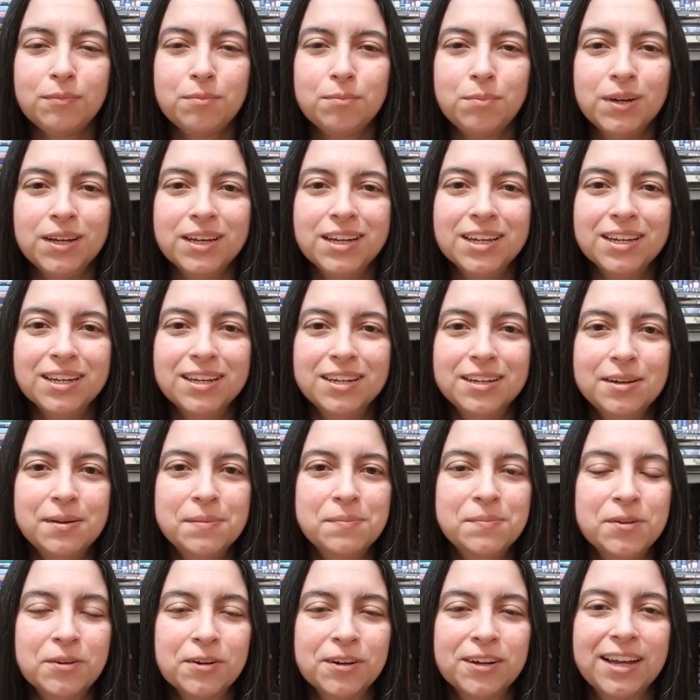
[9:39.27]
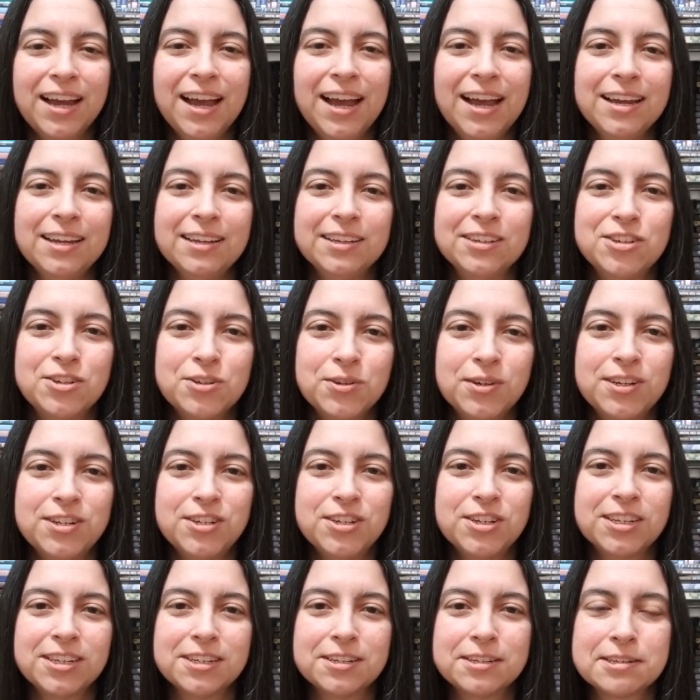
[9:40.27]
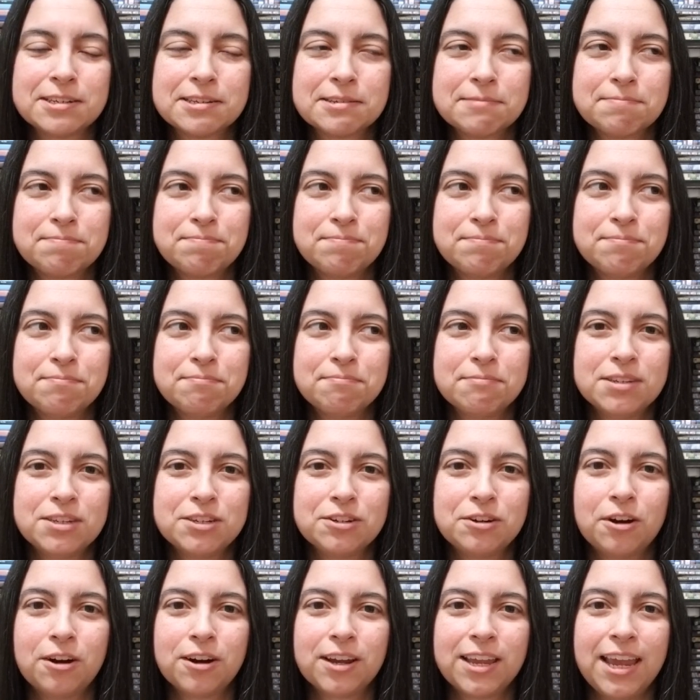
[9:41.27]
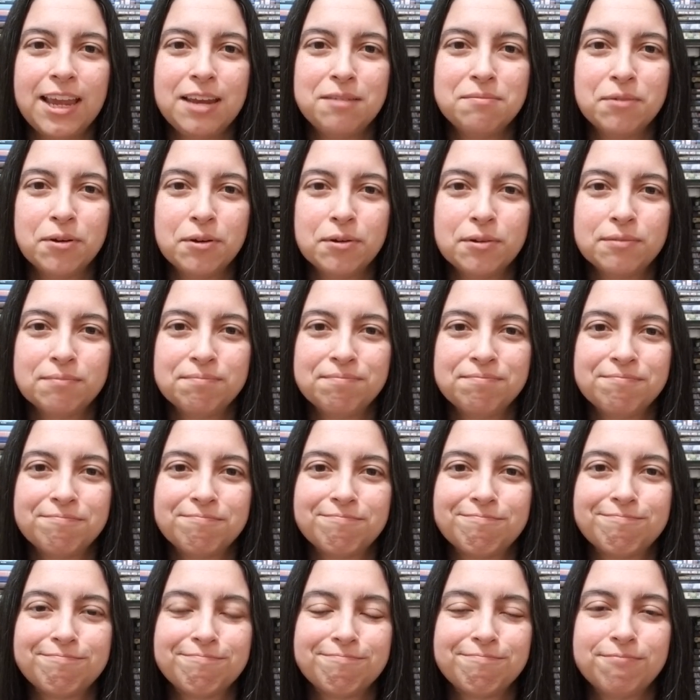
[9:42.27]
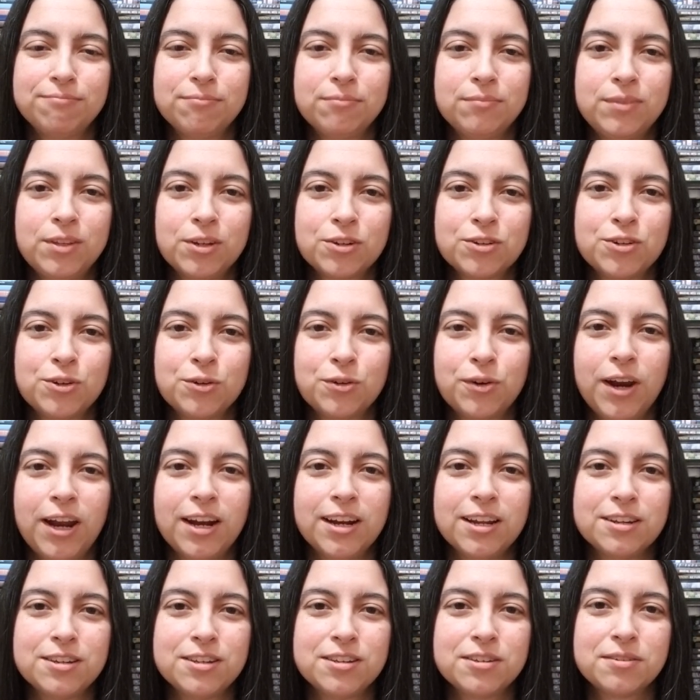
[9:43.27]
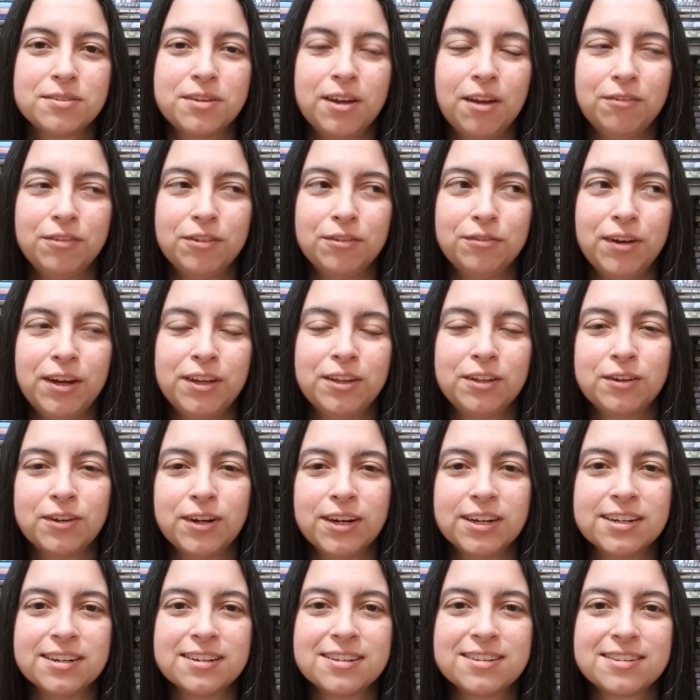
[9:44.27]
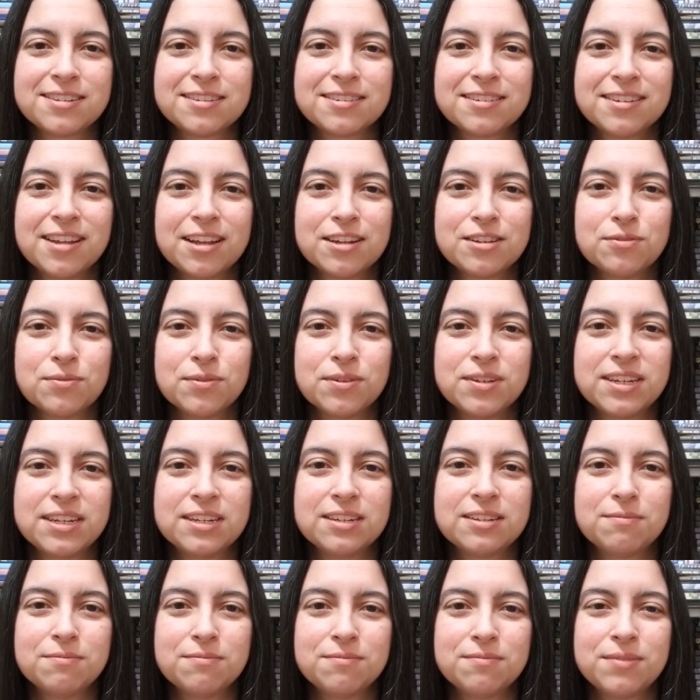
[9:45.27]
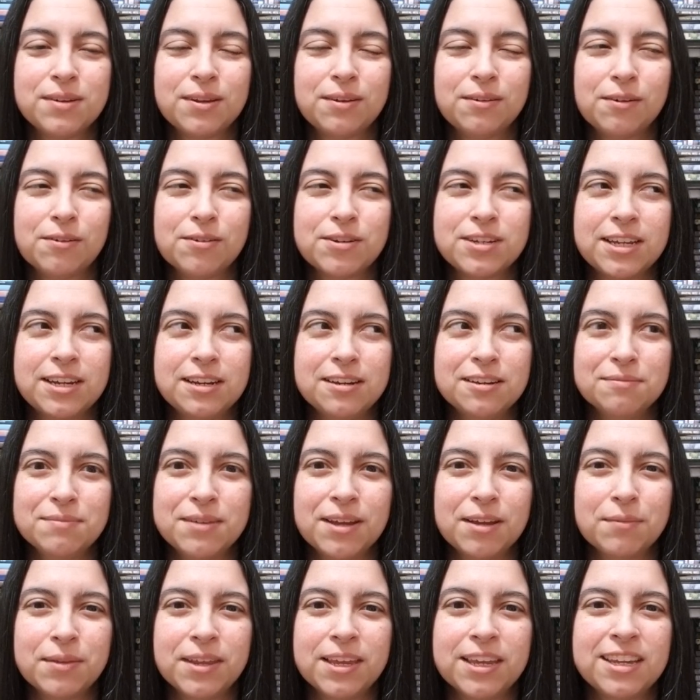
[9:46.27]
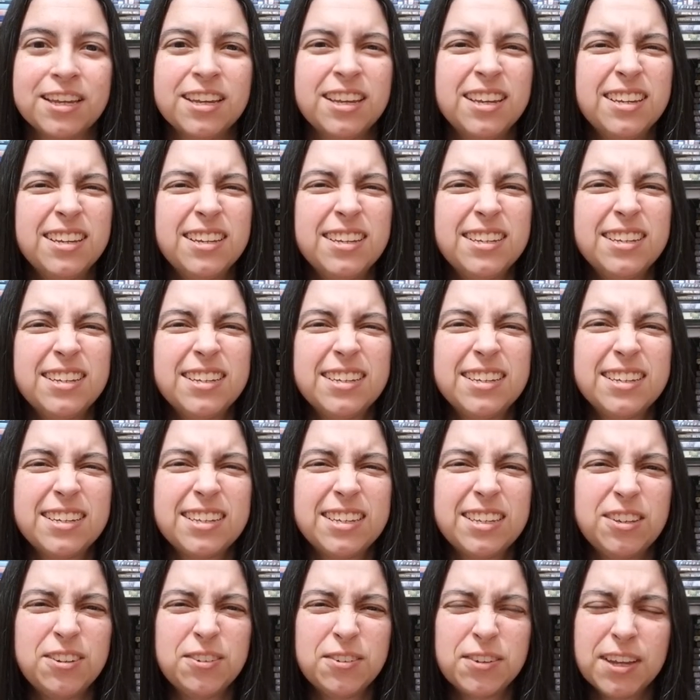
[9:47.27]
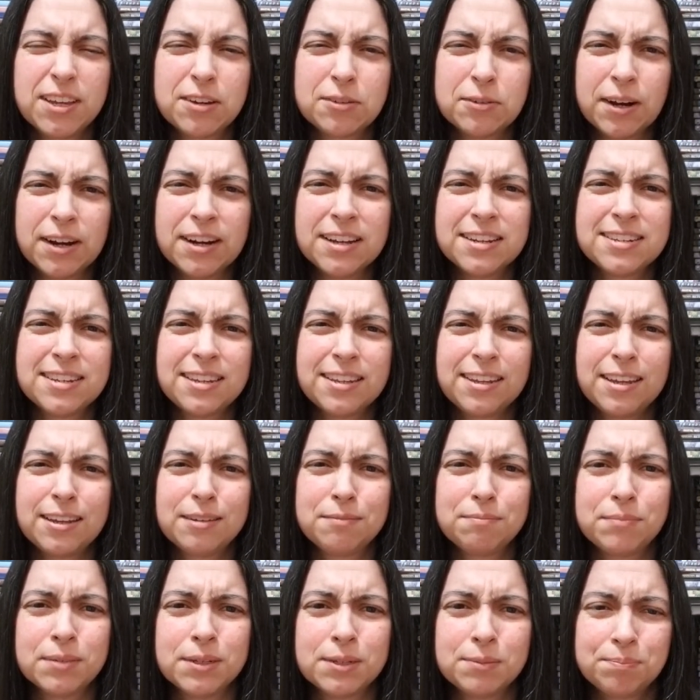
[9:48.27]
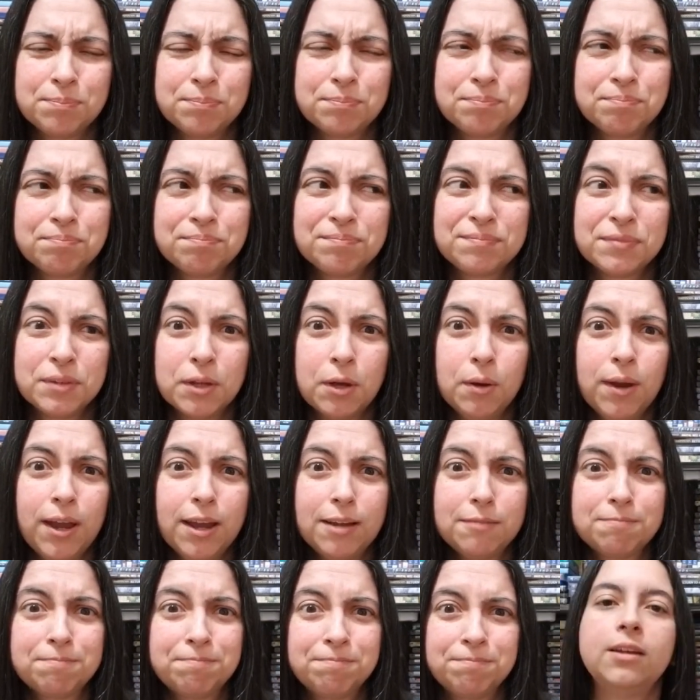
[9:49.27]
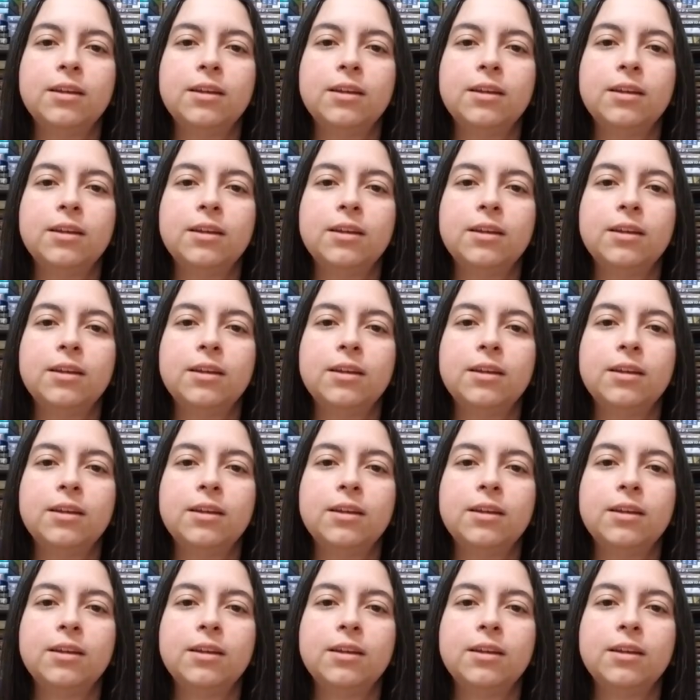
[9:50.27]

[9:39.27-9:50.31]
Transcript: But you're a guy shooting chickens. It's an arcade mode. There's no credits. You have to find the credits. That's what is irritating to me. I'm like, you don't get credits at the end? But okay.